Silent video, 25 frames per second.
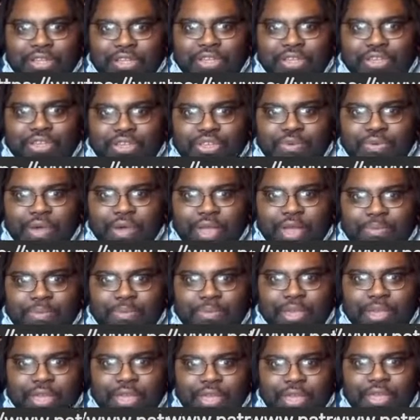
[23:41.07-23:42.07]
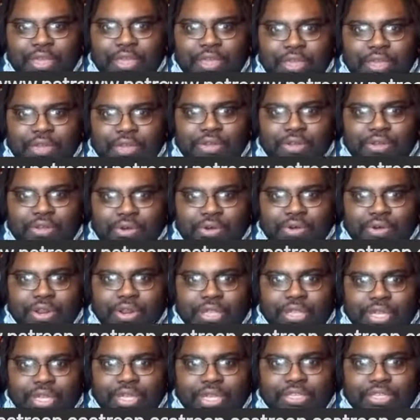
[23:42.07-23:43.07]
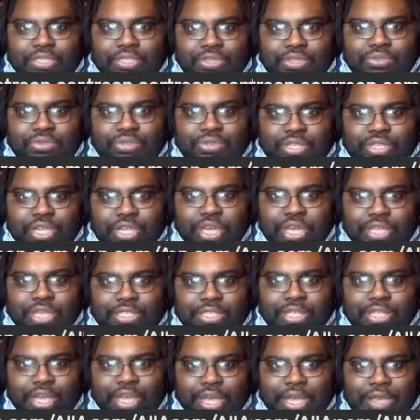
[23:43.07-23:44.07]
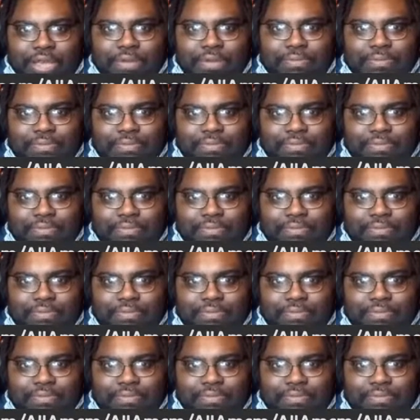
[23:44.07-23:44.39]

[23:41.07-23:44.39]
UAB going against UTSA.